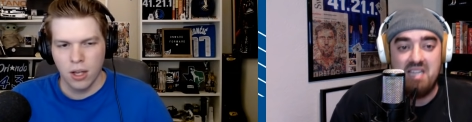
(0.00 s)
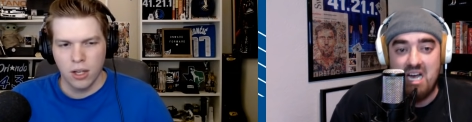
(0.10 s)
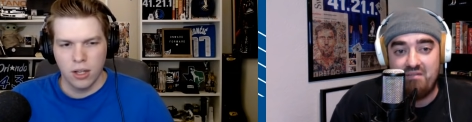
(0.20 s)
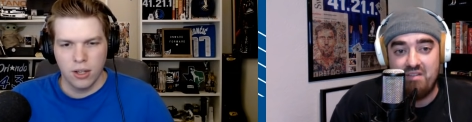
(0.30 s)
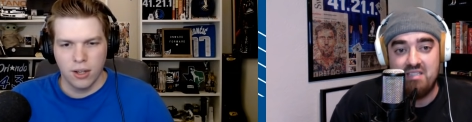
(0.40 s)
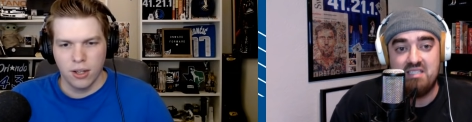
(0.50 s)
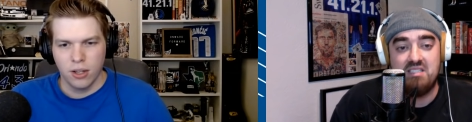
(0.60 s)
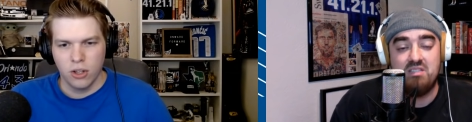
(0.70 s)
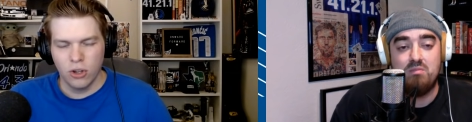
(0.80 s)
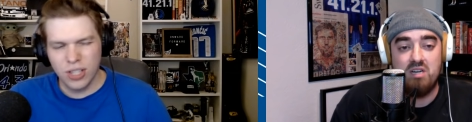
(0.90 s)
Speaker 1: the offense
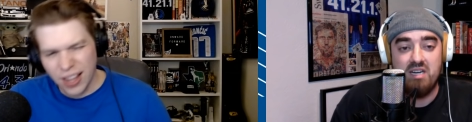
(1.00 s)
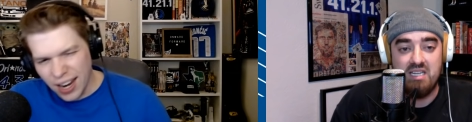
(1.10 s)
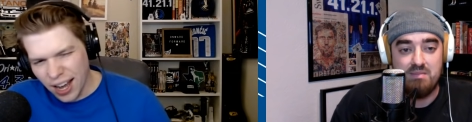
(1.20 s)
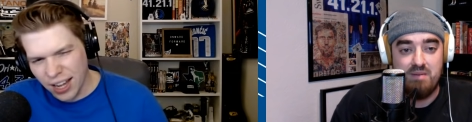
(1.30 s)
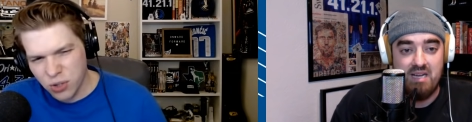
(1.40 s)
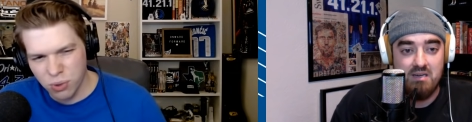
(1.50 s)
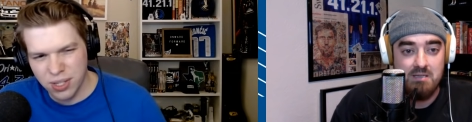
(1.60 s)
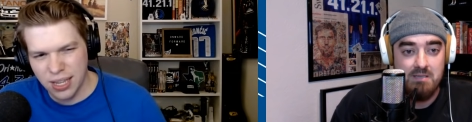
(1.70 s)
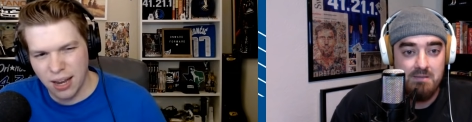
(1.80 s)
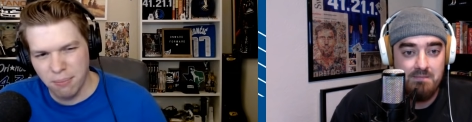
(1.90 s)
until you Murray. the Nuggets back.
Speaker 2: would
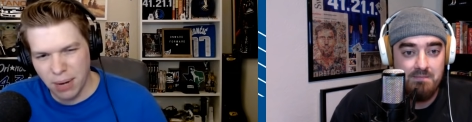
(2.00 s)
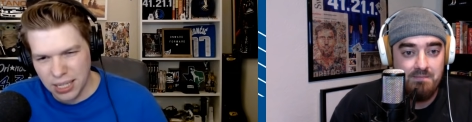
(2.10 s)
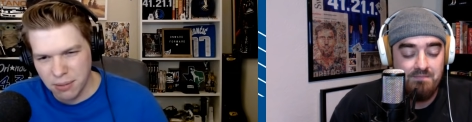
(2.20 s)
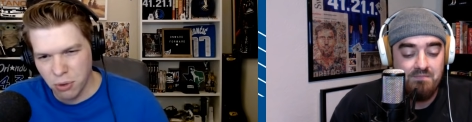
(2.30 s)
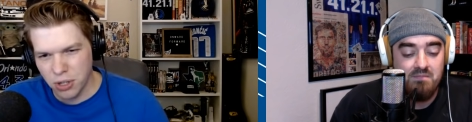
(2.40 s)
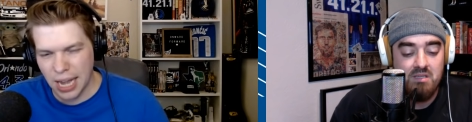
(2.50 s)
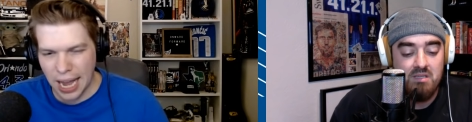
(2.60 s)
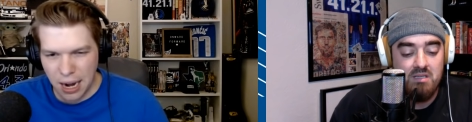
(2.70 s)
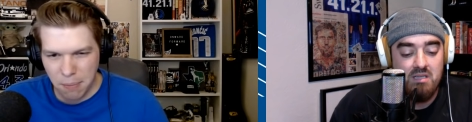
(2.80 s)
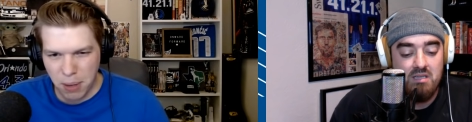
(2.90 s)
send Monte Morris
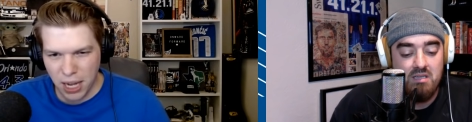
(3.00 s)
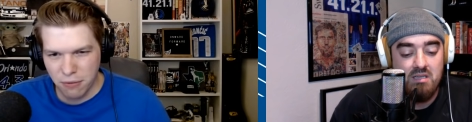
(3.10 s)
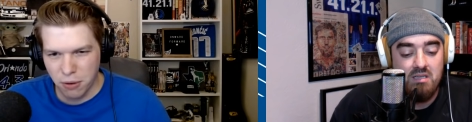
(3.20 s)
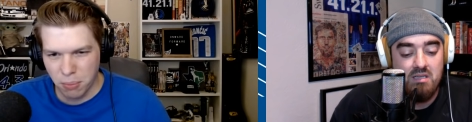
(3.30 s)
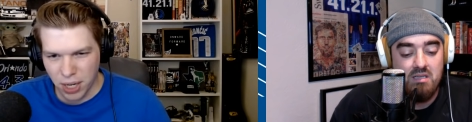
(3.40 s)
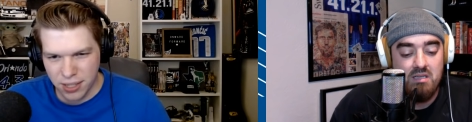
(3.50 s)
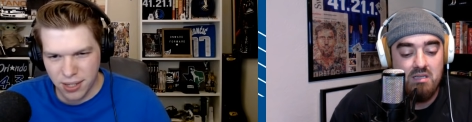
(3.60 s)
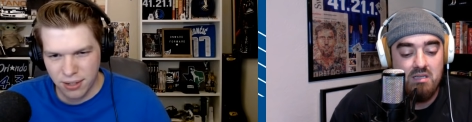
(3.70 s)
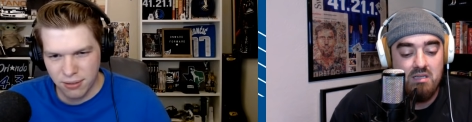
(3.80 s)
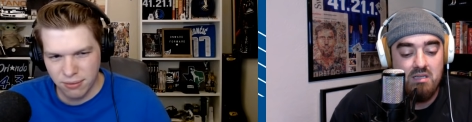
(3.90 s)
and a pick for
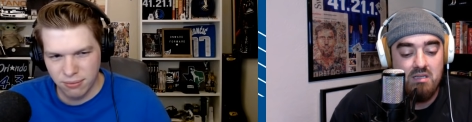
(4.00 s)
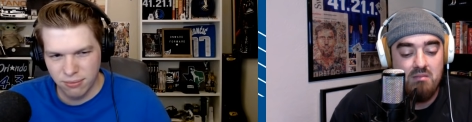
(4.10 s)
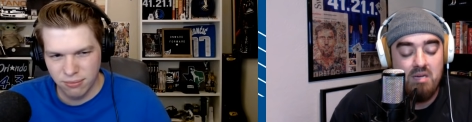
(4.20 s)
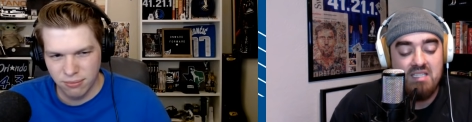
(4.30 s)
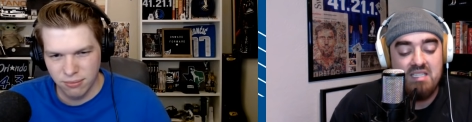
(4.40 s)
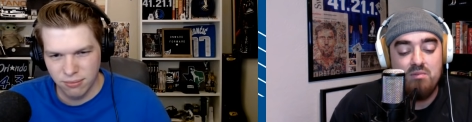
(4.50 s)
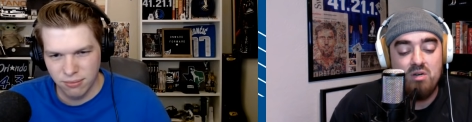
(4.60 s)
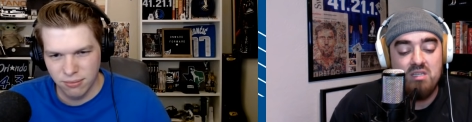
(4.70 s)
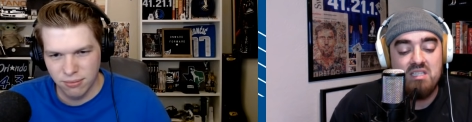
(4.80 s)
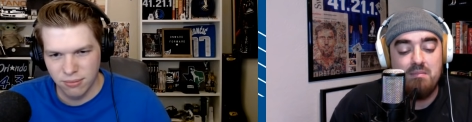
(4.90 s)
Brunson.
Speaker 1: Monte
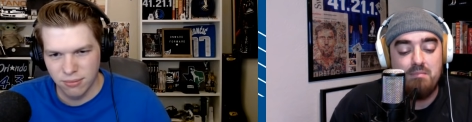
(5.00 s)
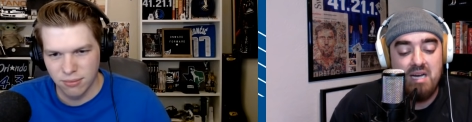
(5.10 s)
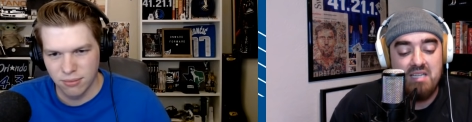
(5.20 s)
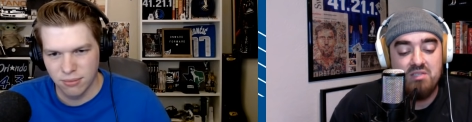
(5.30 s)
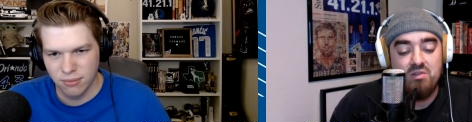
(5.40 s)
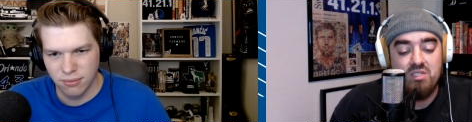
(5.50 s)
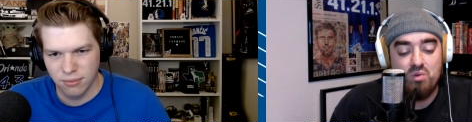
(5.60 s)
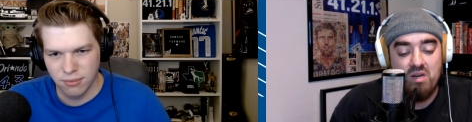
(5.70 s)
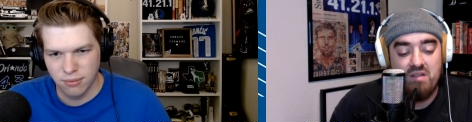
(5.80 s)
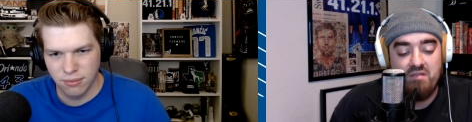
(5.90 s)
Morris, Campazzo, and
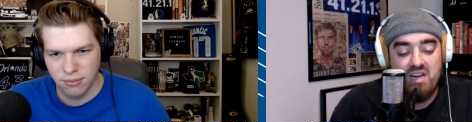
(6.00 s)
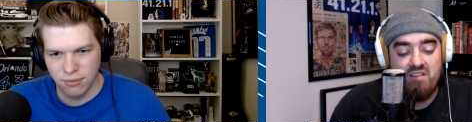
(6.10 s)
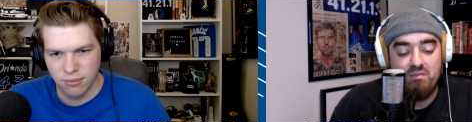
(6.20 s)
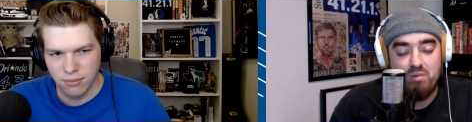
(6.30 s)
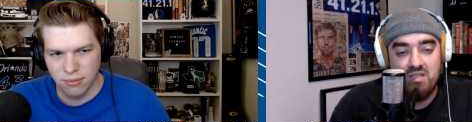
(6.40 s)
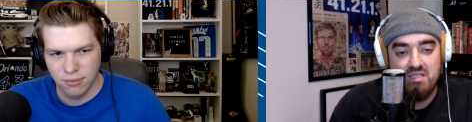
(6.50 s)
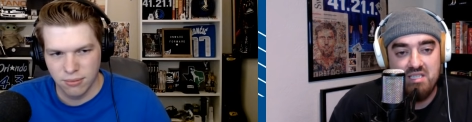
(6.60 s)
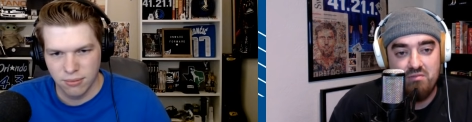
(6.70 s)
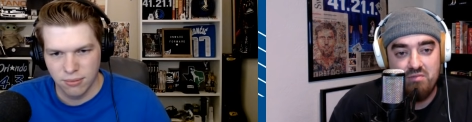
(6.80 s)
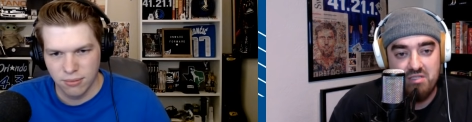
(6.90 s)
25 for
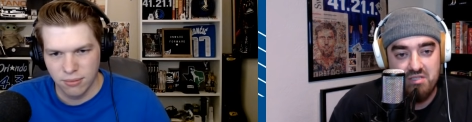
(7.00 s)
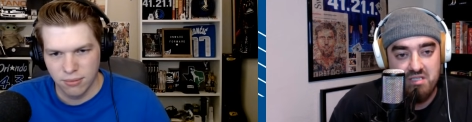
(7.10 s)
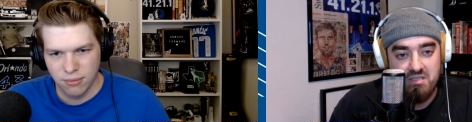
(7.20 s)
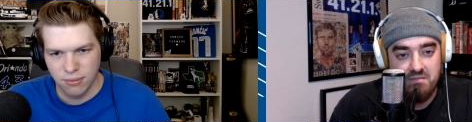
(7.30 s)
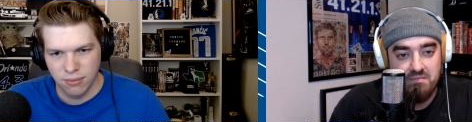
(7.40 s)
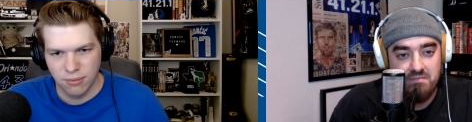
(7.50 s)
Brunson and Richardson.